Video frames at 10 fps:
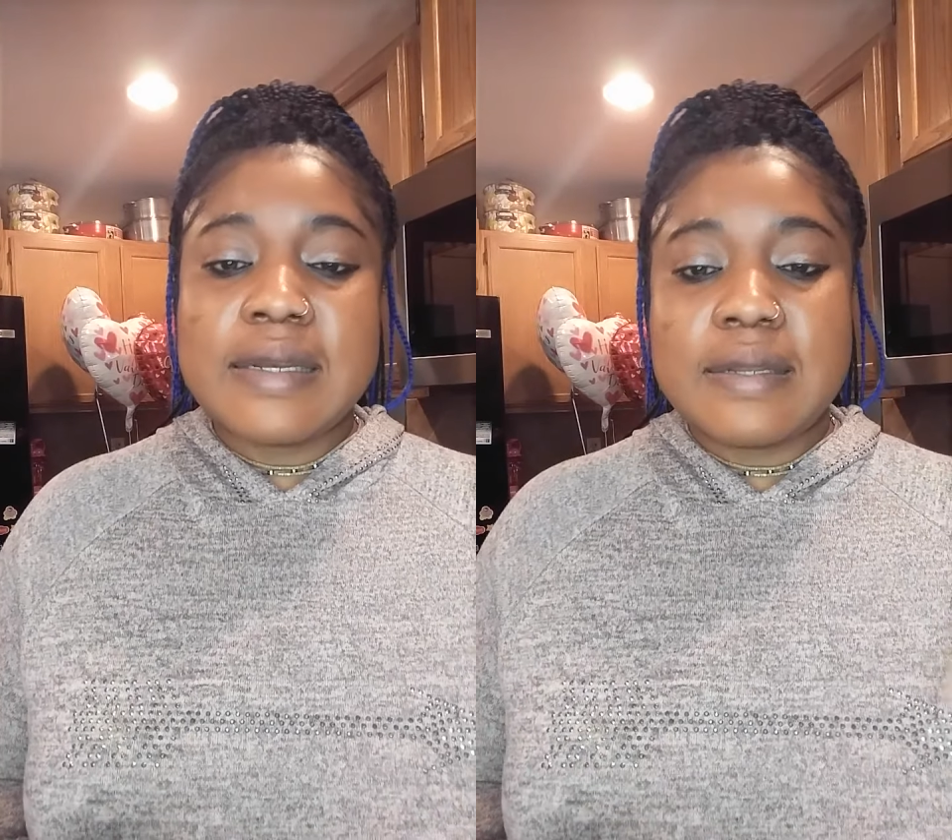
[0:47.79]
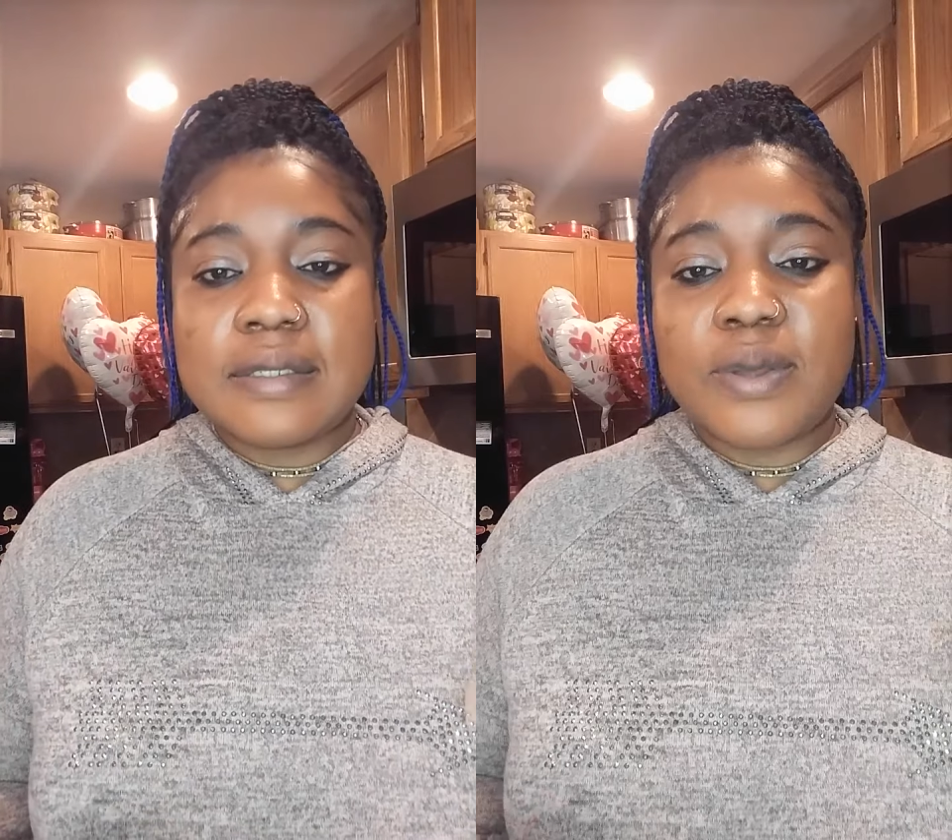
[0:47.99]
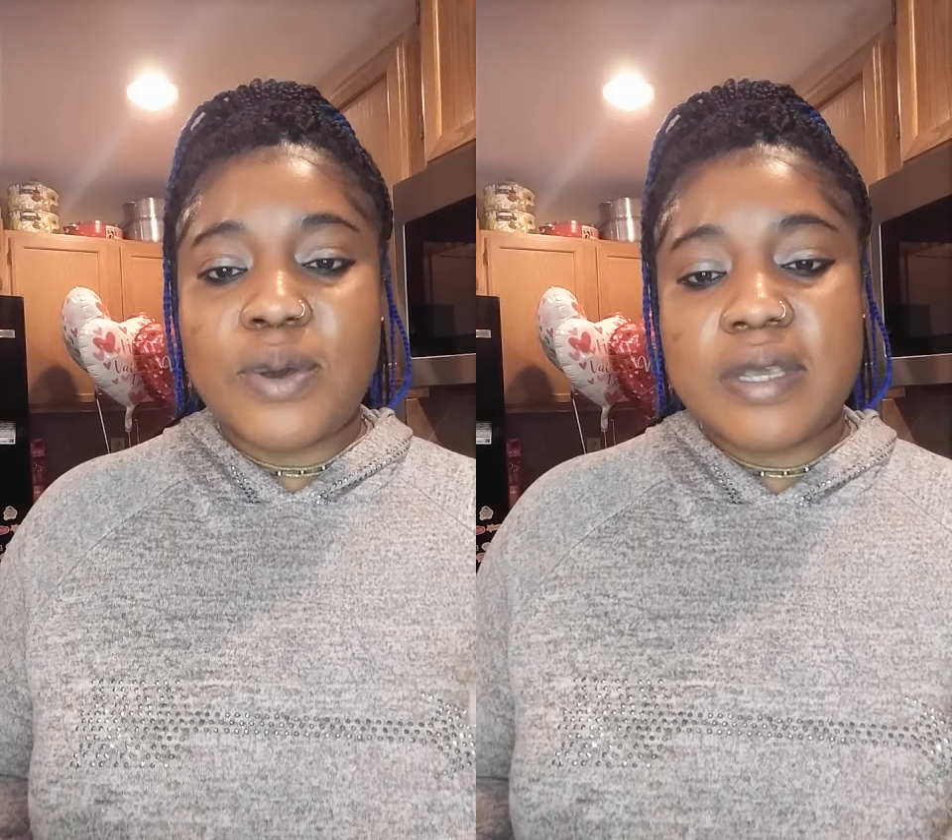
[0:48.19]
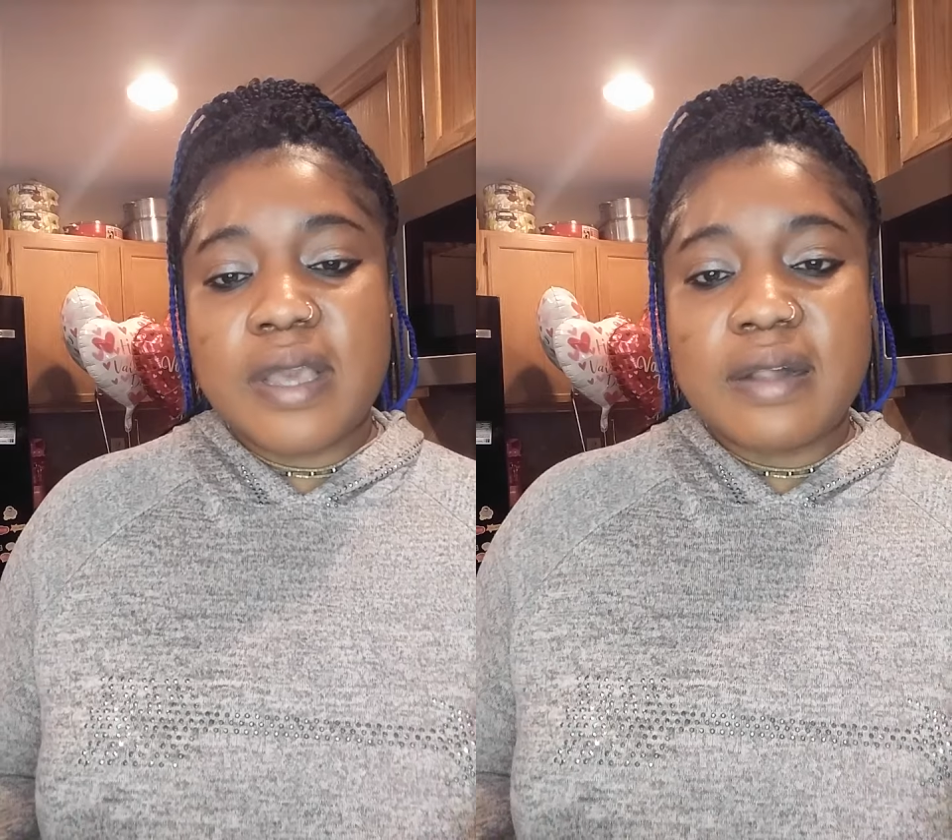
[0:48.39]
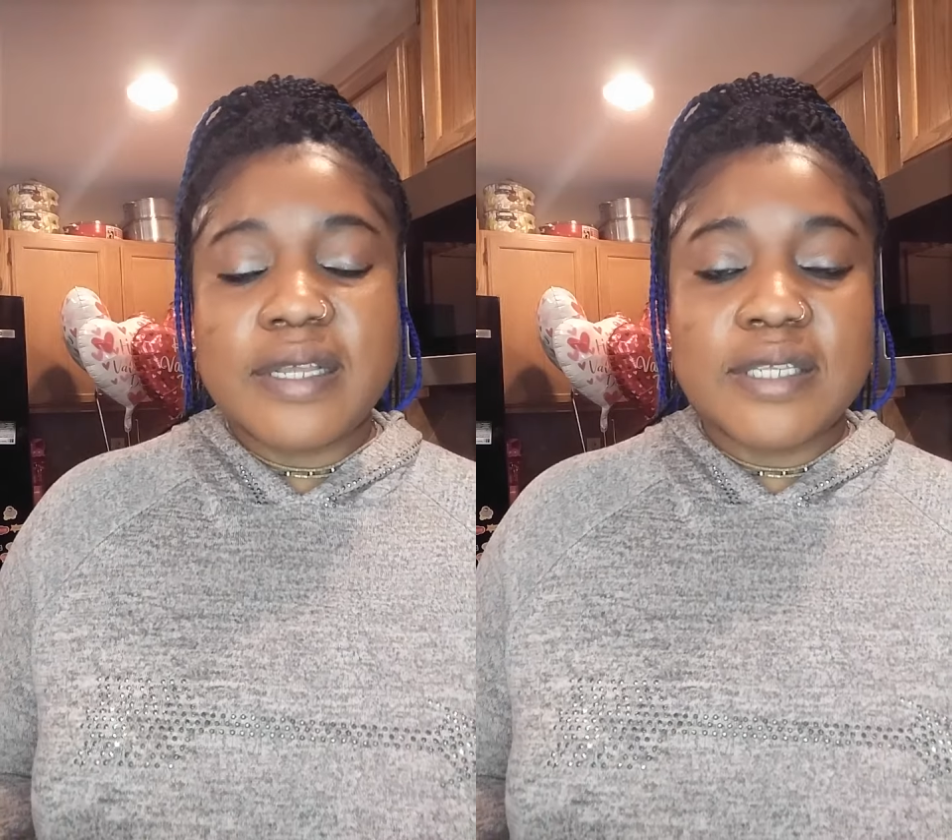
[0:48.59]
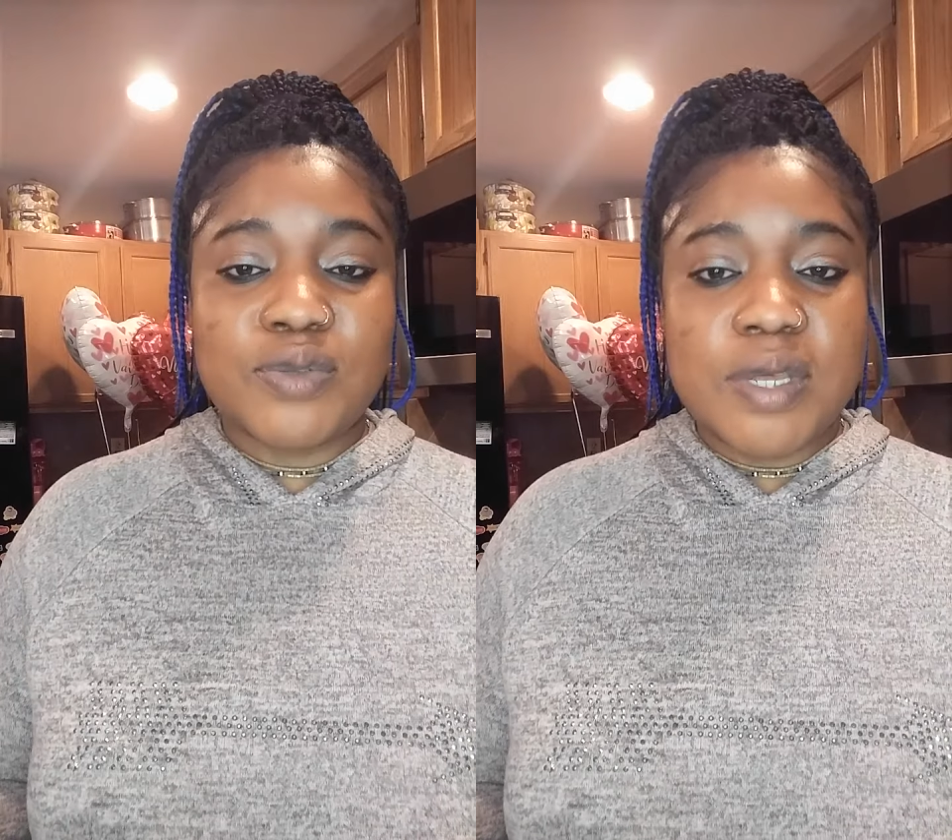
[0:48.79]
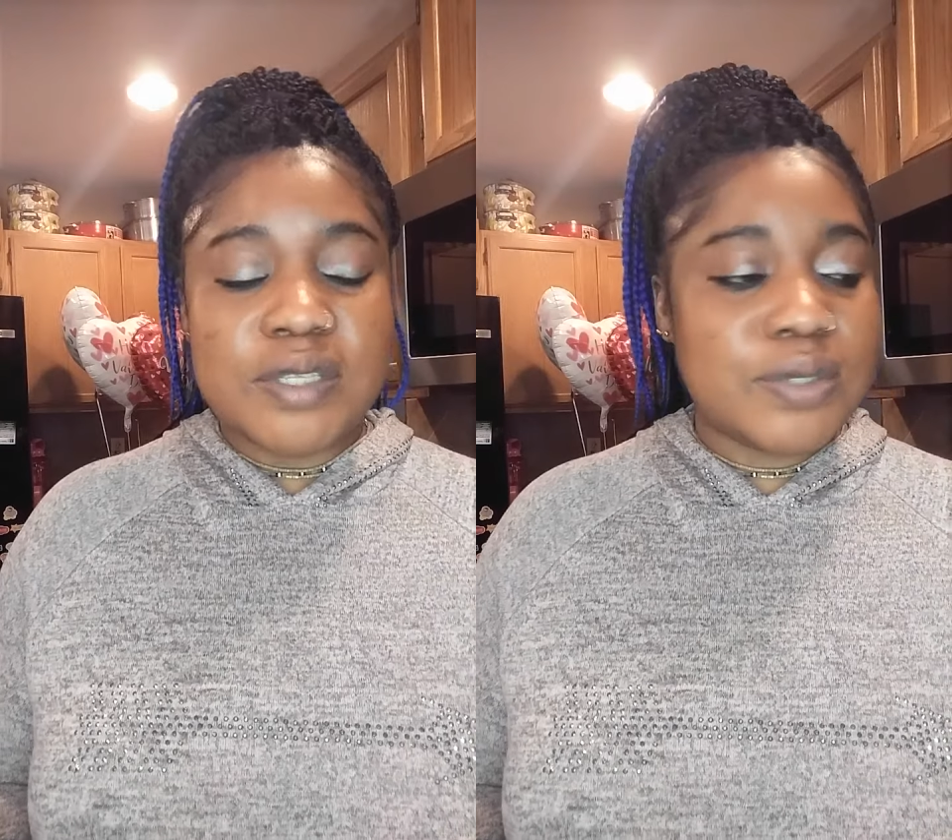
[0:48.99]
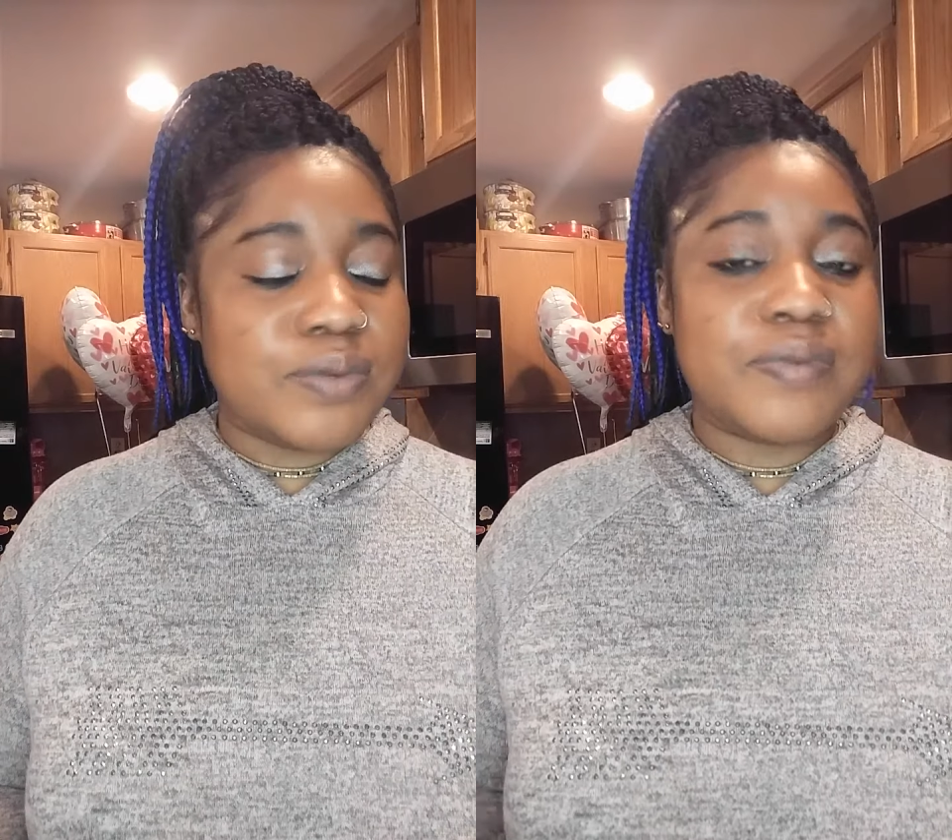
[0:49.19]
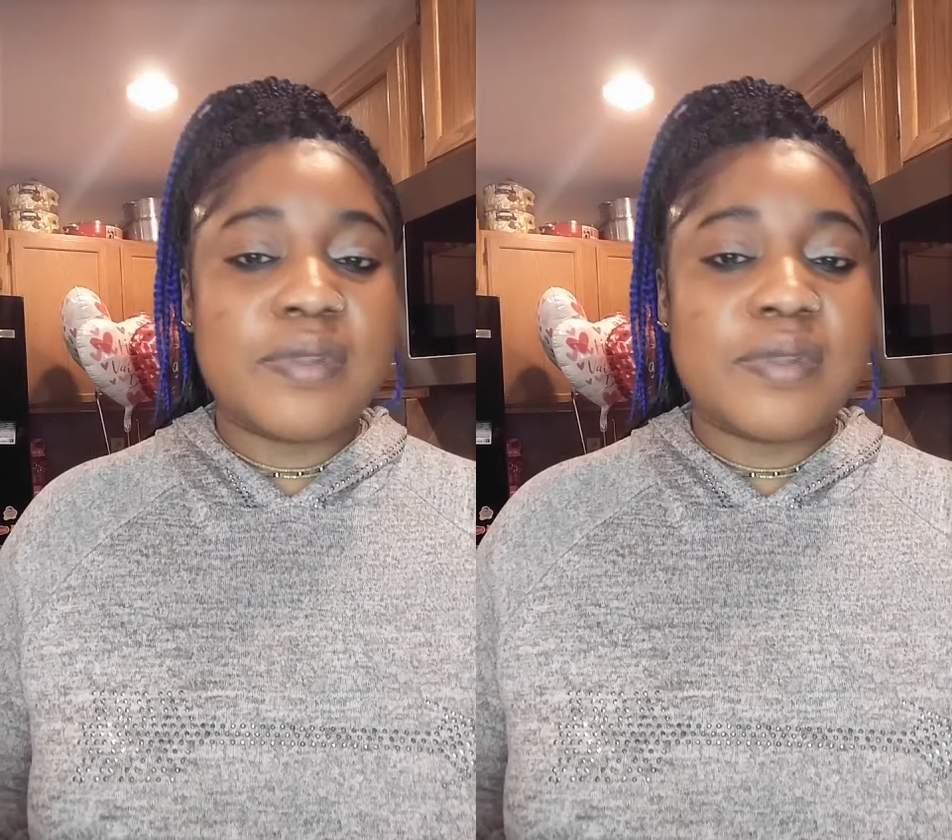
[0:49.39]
this oil is going to